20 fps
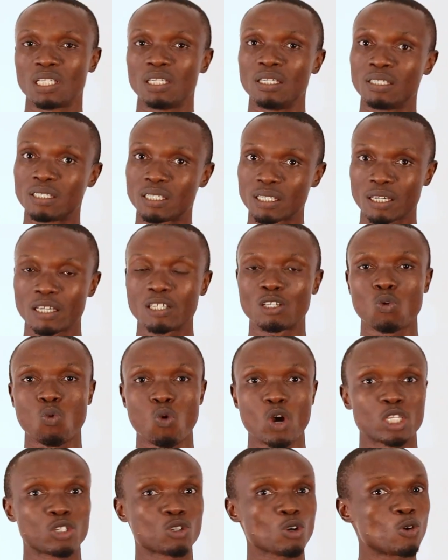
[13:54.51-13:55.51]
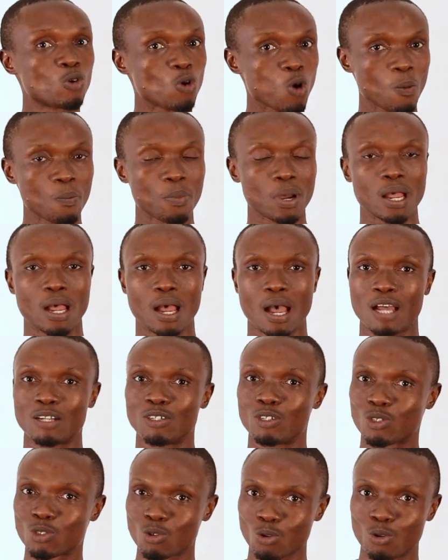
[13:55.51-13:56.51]
indicate the question number
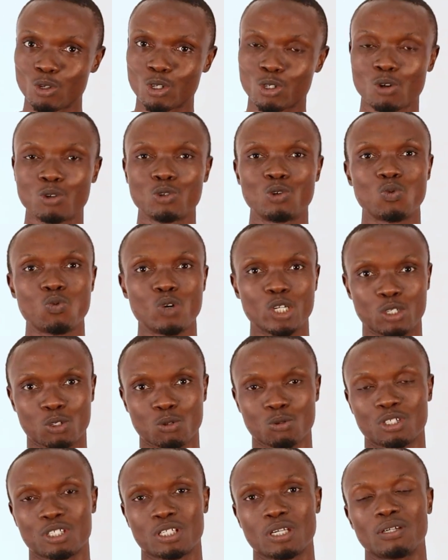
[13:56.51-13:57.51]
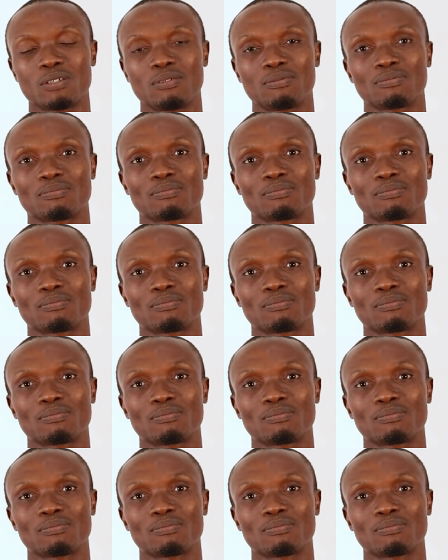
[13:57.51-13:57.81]
and the solution you wish to share.